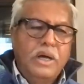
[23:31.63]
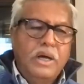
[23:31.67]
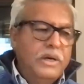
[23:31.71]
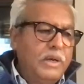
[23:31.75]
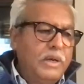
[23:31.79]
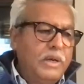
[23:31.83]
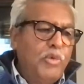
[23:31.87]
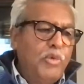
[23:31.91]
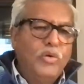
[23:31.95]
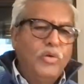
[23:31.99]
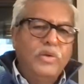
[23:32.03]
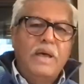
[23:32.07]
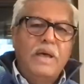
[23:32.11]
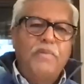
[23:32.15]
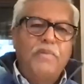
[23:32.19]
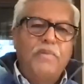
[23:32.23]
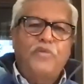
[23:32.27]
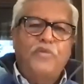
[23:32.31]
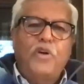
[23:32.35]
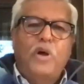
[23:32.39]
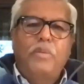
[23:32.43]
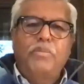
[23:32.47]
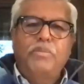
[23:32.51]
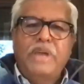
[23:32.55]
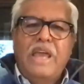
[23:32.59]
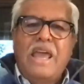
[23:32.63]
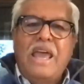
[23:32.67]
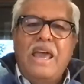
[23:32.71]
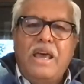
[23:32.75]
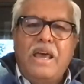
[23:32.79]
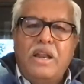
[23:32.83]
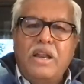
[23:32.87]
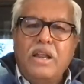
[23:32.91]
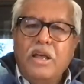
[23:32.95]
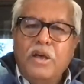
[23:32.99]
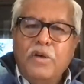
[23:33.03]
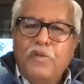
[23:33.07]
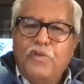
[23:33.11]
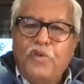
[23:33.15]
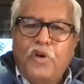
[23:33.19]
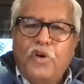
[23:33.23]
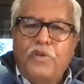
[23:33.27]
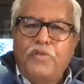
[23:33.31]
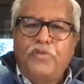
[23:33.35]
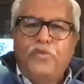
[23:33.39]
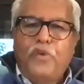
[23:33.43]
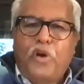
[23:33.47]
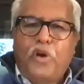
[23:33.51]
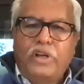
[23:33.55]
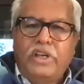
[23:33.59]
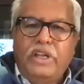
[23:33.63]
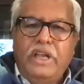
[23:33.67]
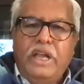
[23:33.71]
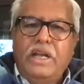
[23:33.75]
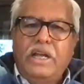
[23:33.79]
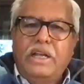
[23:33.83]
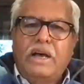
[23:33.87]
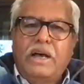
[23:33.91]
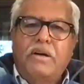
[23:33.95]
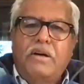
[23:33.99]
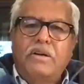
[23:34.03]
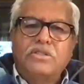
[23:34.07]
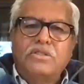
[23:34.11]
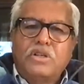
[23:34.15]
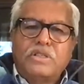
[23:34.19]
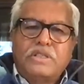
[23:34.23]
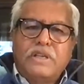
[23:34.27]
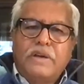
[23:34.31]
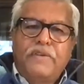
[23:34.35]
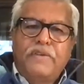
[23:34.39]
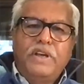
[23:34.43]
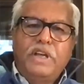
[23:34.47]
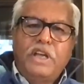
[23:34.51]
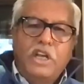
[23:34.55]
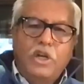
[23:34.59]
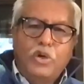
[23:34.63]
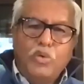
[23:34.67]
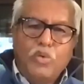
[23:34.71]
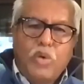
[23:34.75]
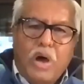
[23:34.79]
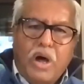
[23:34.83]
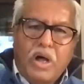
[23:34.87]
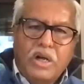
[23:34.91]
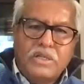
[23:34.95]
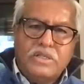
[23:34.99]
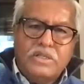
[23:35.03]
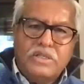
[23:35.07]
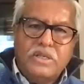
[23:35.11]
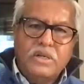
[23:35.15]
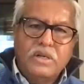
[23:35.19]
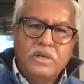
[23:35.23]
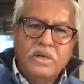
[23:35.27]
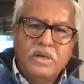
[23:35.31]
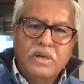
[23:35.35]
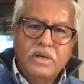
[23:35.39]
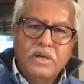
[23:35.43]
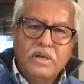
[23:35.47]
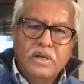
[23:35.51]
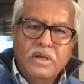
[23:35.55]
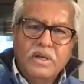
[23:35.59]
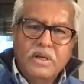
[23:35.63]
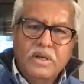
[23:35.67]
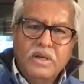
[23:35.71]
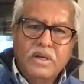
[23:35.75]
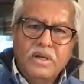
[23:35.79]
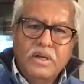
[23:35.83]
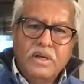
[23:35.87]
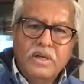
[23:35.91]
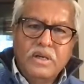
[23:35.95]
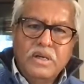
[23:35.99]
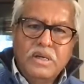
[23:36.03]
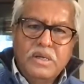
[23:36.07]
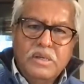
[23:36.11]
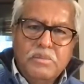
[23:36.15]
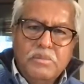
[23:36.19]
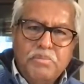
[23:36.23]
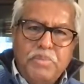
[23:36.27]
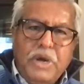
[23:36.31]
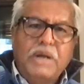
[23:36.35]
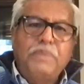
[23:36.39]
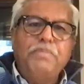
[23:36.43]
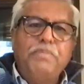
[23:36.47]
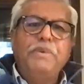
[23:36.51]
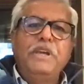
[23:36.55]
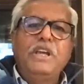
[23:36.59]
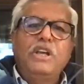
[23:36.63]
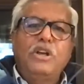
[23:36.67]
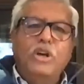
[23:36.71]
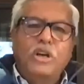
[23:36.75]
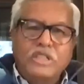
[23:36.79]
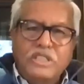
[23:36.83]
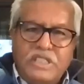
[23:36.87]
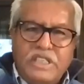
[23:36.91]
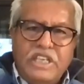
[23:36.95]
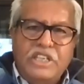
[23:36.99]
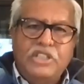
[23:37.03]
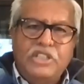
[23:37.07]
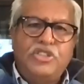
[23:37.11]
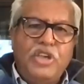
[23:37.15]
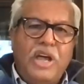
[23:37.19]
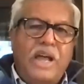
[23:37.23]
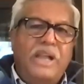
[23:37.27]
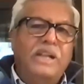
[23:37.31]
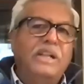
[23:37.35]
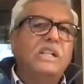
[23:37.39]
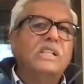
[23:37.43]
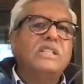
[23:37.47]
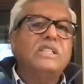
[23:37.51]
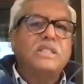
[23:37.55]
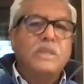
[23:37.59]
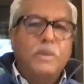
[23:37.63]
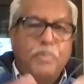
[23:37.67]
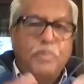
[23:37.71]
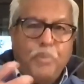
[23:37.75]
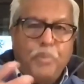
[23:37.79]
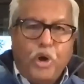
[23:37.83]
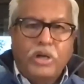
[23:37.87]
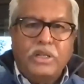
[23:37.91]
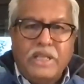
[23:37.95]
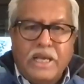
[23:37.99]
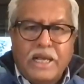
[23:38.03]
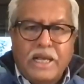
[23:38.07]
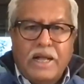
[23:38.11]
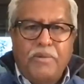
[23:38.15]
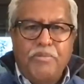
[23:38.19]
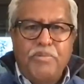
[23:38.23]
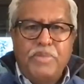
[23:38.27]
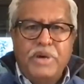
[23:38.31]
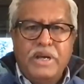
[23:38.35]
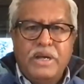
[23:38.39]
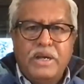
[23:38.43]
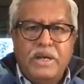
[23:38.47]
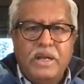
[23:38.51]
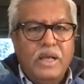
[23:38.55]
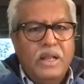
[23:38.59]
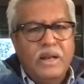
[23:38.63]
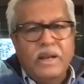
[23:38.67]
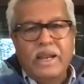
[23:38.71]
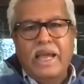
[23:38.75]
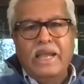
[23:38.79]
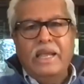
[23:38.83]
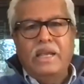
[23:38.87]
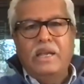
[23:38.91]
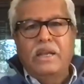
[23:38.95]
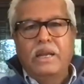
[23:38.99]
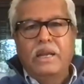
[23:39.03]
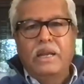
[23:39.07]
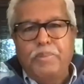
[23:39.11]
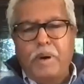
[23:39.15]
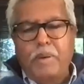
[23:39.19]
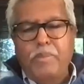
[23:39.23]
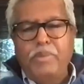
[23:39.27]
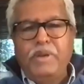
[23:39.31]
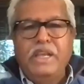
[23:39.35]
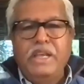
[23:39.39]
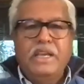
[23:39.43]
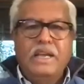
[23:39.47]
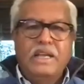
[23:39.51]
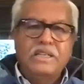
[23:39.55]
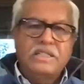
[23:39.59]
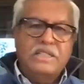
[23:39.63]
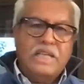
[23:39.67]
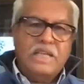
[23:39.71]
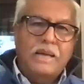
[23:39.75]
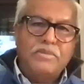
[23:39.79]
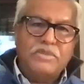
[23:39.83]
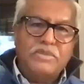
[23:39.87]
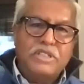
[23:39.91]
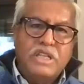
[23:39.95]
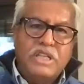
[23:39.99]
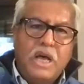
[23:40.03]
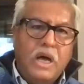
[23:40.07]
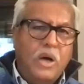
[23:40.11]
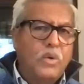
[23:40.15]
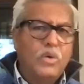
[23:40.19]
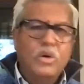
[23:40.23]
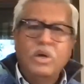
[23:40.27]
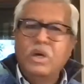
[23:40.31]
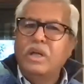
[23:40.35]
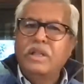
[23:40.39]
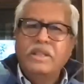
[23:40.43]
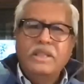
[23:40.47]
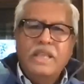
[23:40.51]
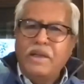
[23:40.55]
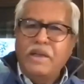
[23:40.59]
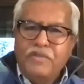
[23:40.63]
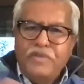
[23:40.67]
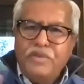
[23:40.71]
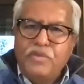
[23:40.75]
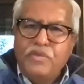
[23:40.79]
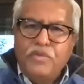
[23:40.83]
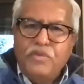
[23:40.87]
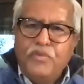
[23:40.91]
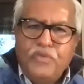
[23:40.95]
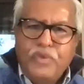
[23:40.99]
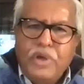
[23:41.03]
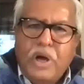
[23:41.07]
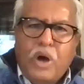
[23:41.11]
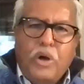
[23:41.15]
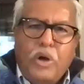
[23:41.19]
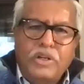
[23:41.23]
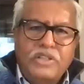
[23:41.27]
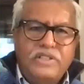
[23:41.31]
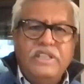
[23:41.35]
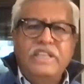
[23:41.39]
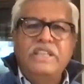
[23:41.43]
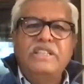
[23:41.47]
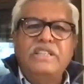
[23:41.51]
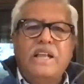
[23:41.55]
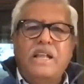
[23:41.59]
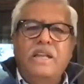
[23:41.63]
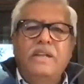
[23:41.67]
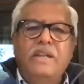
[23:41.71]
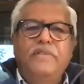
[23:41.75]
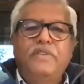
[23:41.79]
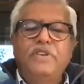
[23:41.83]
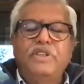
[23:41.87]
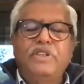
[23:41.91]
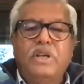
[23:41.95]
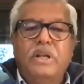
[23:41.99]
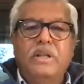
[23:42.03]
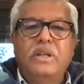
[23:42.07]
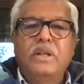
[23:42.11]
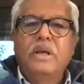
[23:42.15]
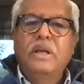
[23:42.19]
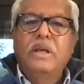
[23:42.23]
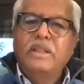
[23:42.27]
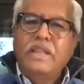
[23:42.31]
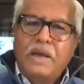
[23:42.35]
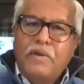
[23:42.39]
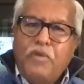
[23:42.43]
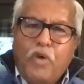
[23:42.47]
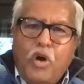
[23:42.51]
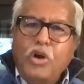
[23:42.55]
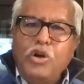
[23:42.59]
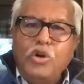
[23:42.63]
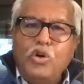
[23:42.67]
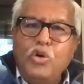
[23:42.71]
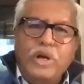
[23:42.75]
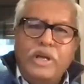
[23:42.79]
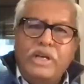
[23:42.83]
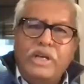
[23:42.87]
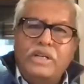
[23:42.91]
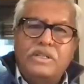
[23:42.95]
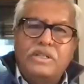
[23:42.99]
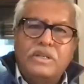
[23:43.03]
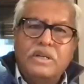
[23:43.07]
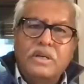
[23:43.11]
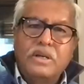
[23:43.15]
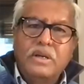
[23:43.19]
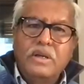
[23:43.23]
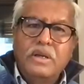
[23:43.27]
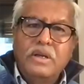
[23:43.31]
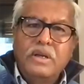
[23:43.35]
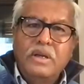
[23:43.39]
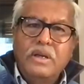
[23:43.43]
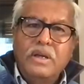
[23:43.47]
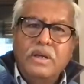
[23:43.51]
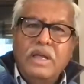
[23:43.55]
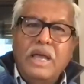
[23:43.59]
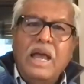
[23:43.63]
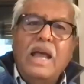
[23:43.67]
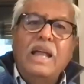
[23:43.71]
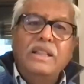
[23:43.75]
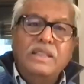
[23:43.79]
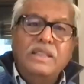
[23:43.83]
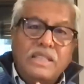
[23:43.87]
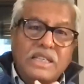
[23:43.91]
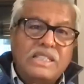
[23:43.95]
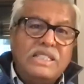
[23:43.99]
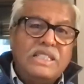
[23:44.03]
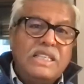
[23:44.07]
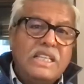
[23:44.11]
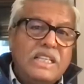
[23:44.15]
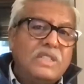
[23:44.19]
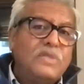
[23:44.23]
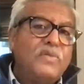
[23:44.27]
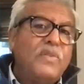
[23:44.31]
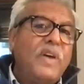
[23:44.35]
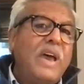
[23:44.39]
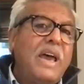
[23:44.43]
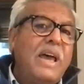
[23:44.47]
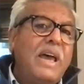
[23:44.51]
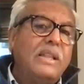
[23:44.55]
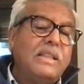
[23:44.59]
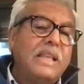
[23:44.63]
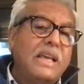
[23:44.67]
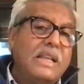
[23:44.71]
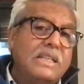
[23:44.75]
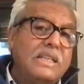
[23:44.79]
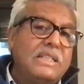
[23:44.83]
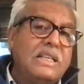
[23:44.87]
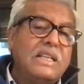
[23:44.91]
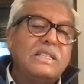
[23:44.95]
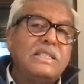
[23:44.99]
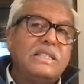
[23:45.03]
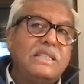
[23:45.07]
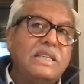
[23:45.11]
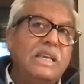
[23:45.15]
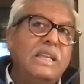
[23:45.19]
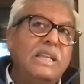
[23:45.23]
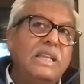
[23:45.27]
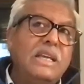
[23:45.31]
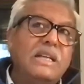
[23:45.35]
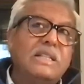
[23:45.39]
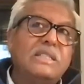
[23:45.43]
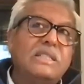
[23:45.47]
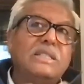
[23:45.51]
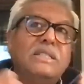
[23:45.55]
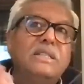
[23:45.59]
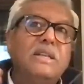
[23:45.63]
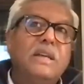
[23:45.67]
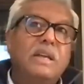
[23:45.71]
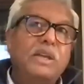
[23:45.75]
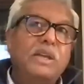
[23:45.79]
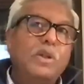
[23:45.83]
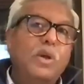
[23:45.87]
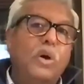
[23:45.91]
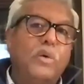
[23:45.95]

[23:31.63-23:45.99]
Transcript: removed them from air for 48 hours or 72 hours. But because these channels support the government, like Republic and Times Now, or Zee Television, they won't do it. And this is where there is a serious,